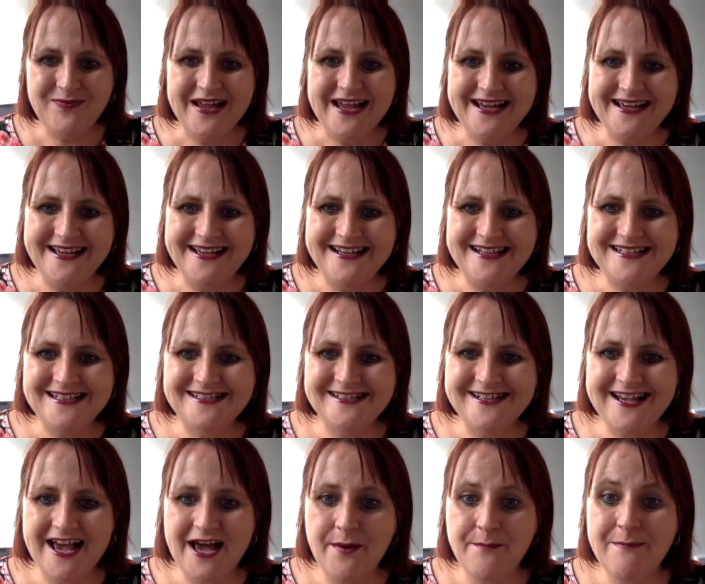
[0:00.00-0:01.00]
It is
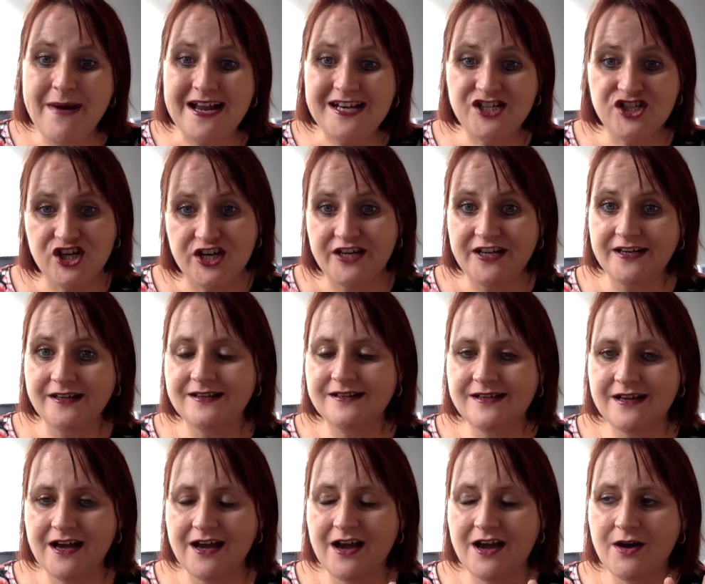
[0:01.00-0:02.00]
a magic
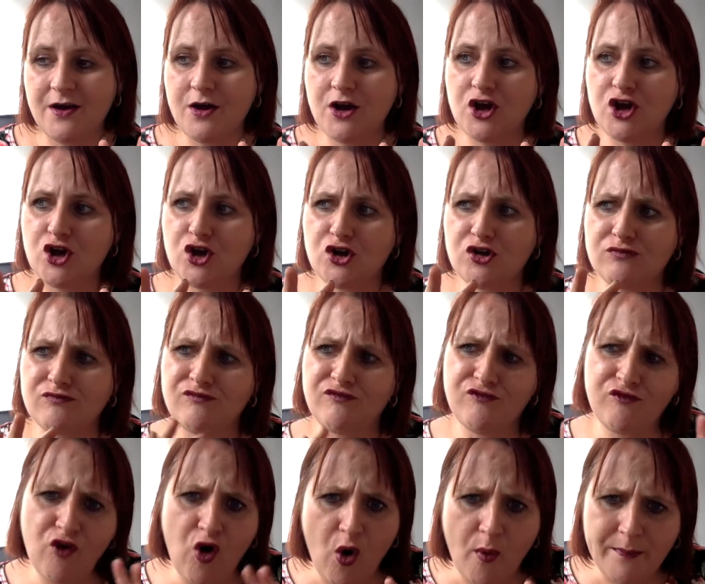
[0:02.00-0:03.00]

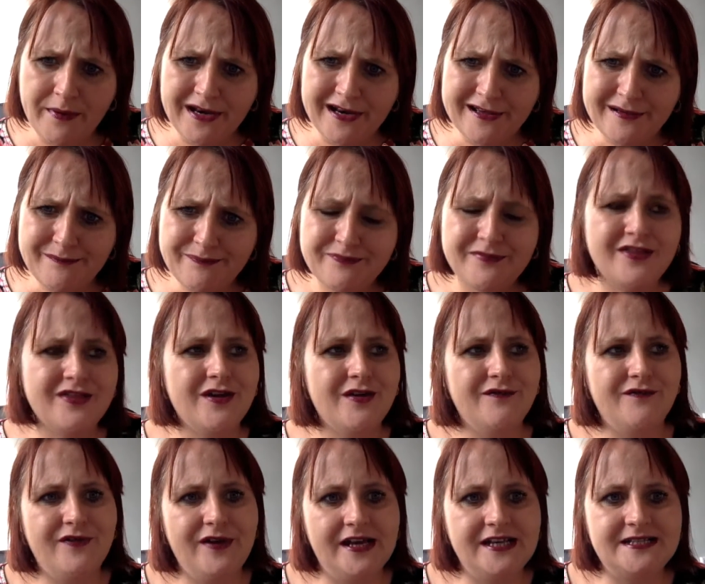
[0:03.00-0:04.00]
formula
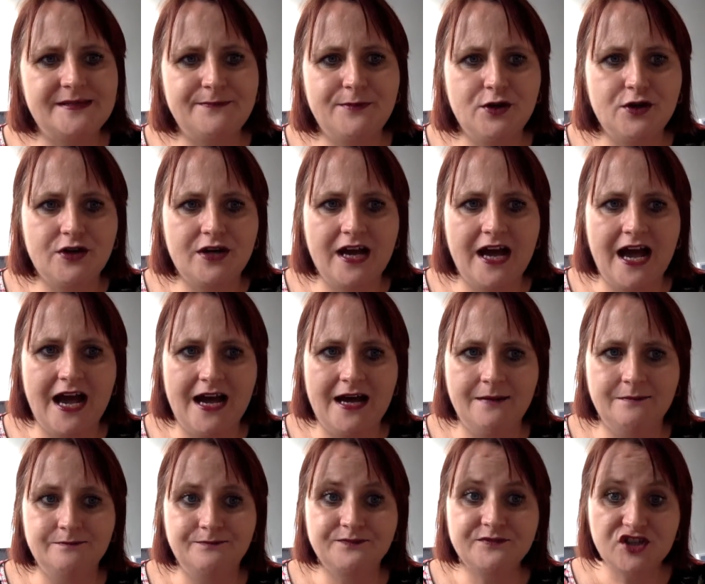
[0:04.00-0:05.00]
that Facebook
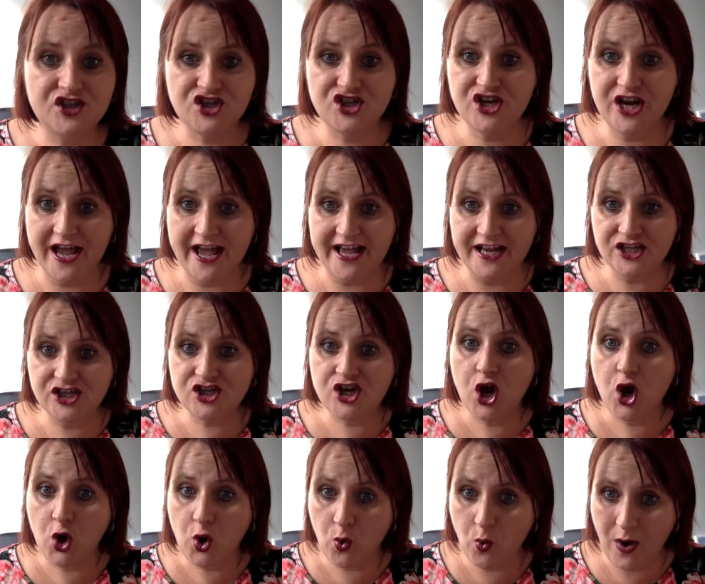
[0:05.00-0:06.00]
change
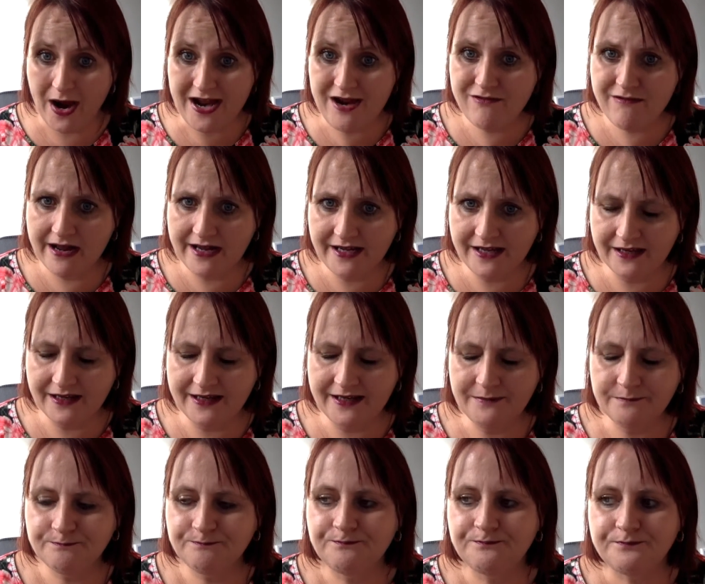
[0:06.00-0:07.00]
quite
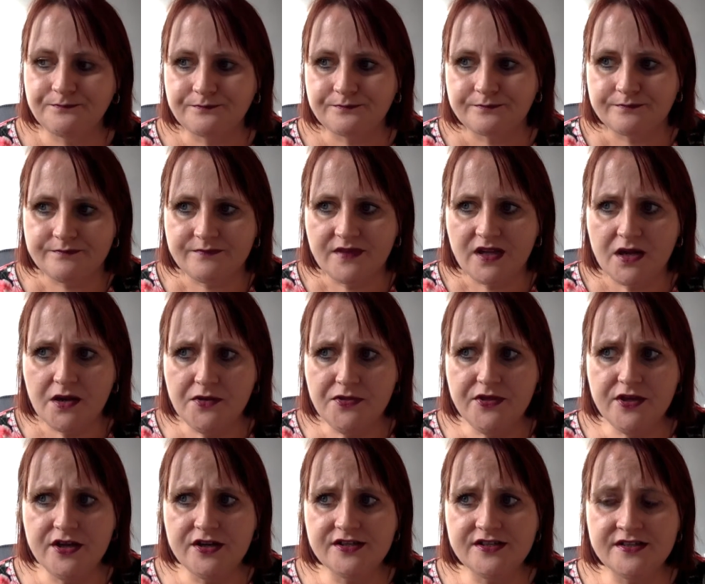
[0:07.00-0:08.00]
regularly
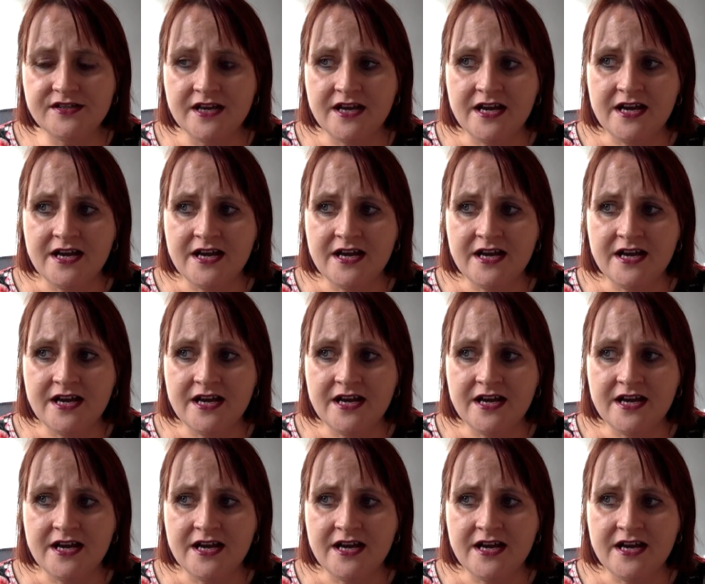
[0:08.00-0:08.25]
that